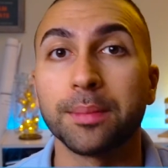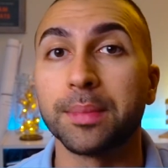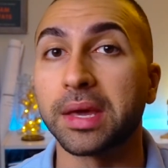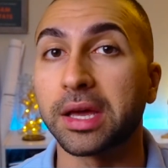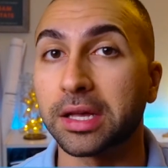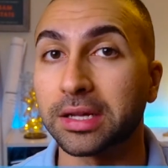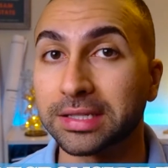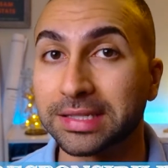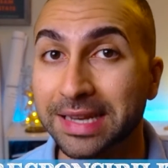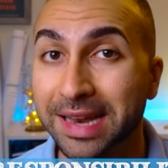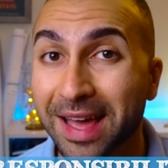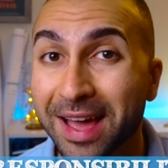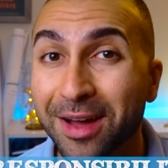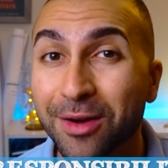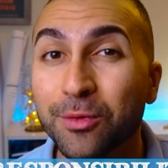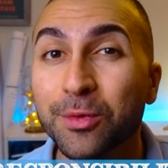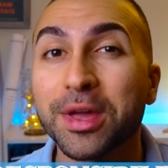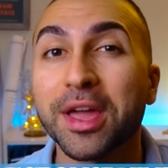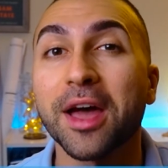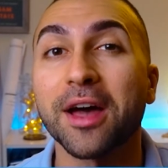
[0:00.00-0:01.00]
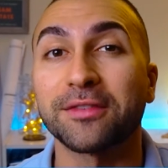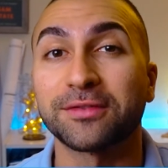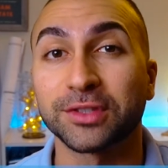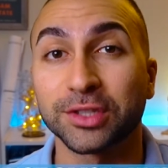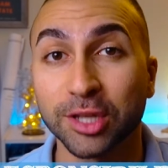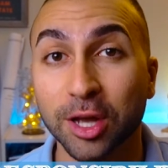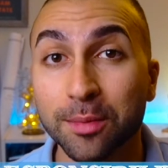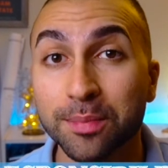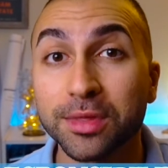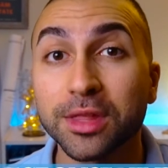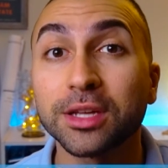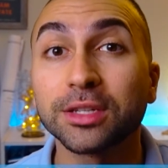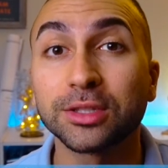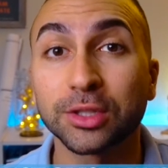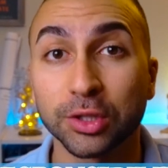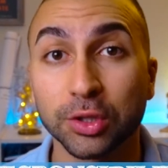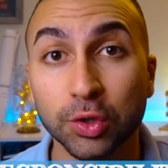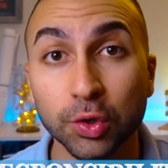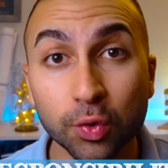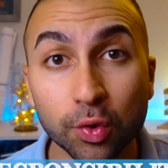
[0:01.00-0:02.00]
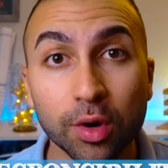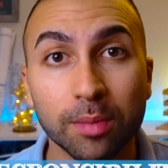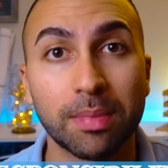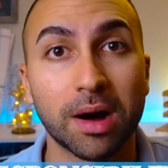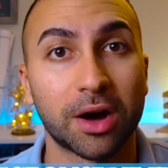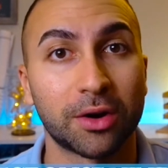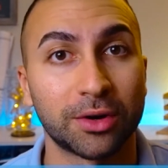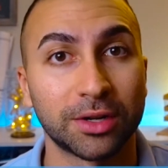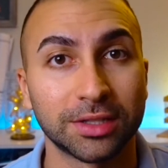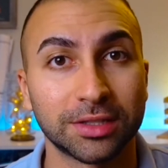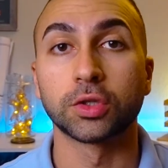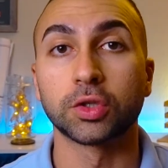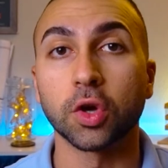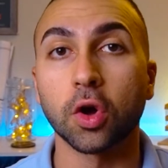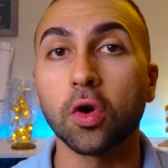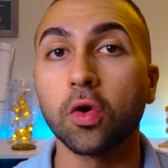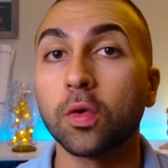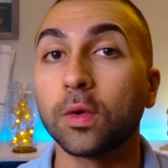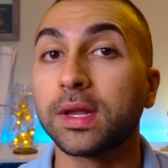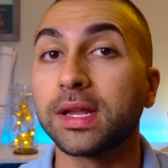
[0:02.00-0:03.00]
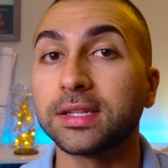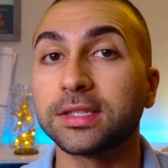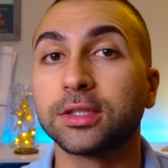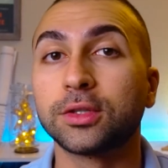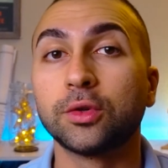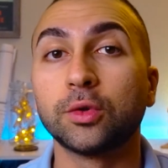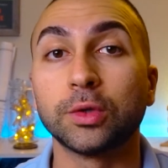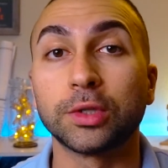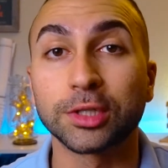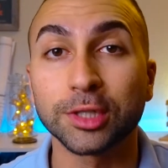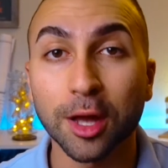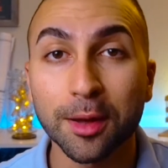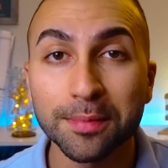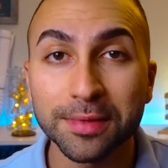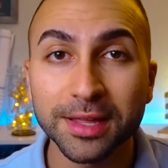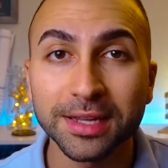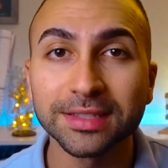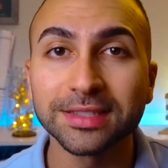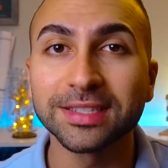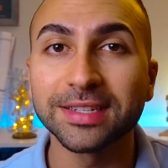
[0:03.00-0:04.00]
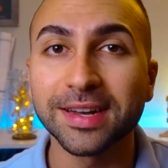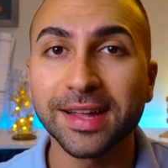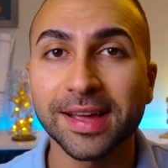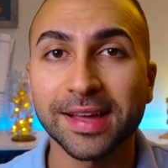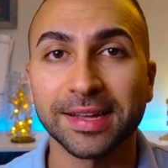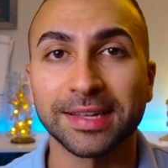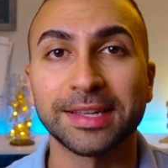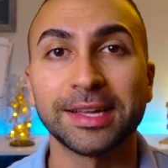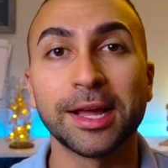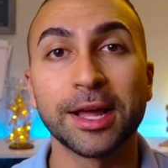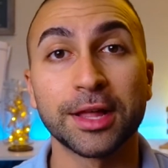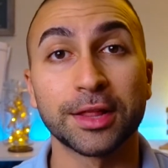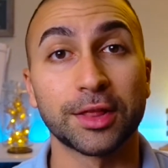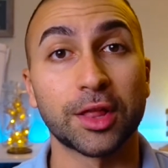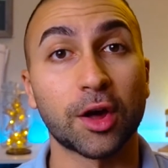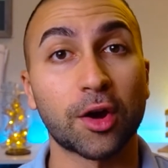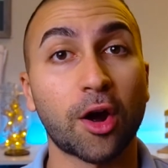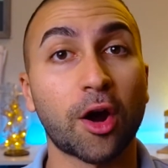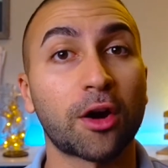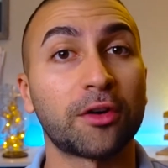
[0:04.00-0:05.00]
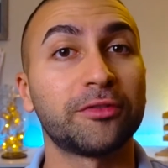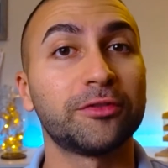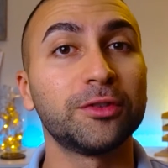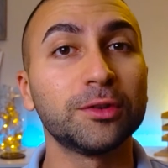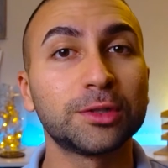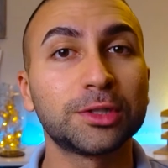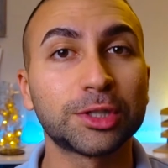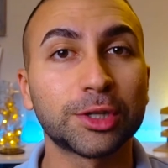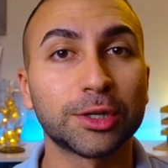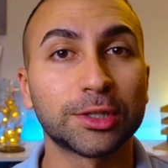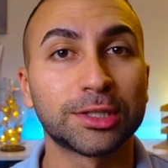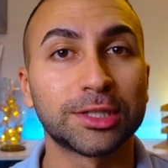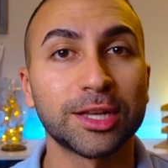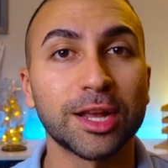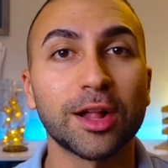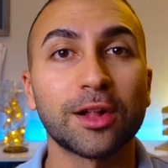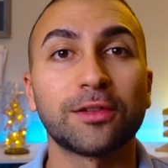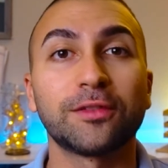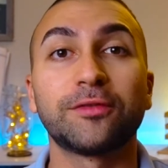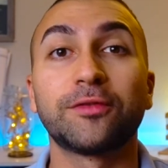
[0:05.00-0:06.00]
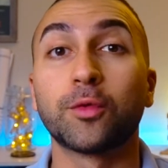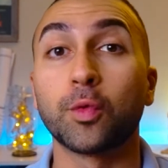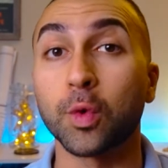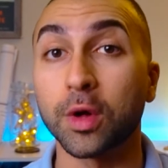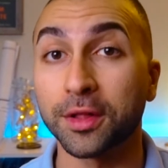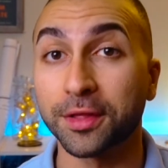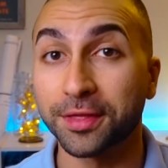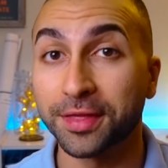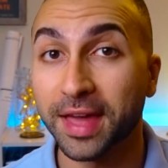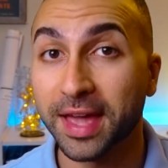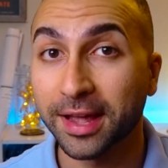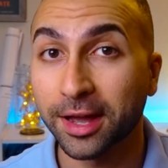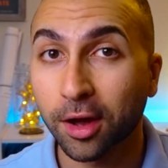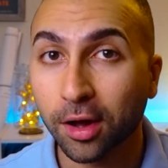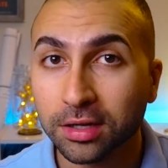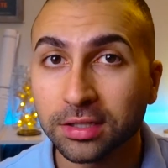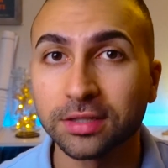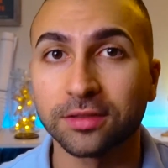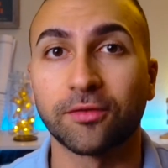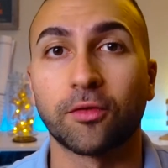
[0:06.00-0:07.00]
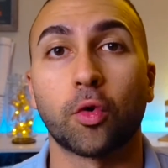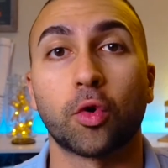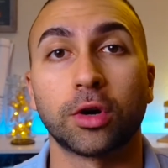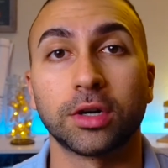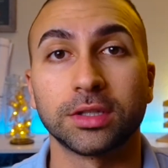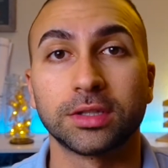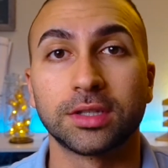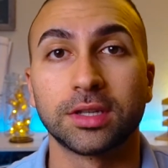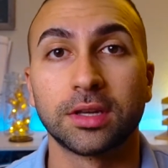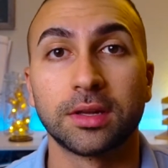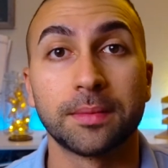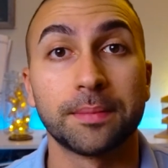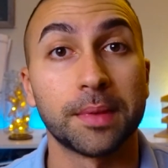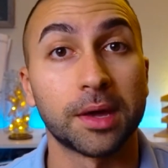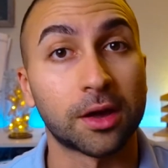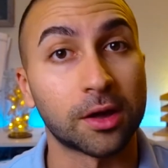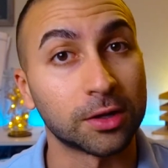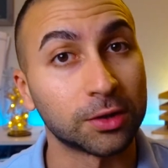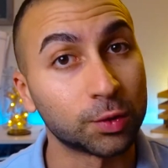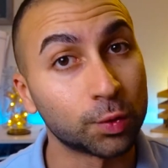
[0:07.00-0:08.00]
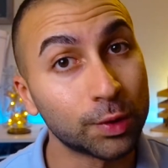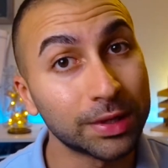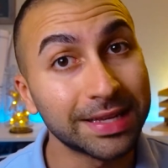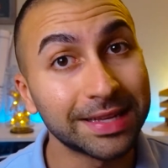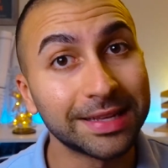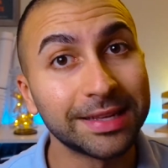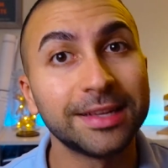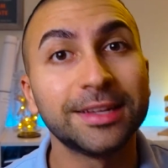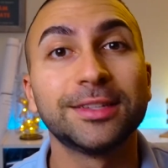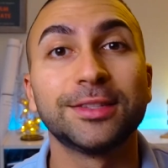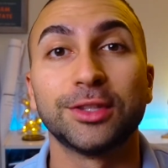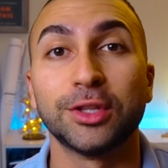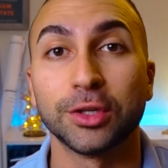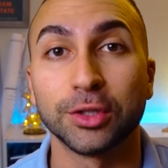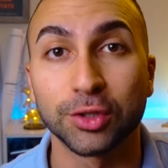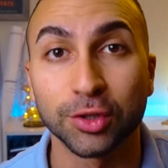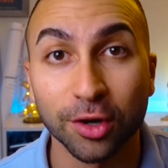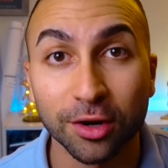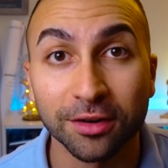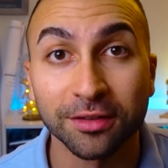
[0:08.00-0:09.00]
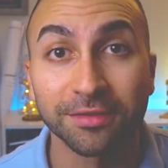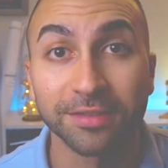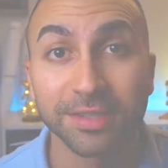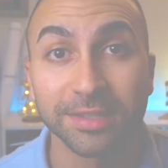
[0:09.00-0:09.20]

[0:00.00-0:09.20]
because now we have something to do about it. So let's do something today that our future selves will thank us for it, because we deserve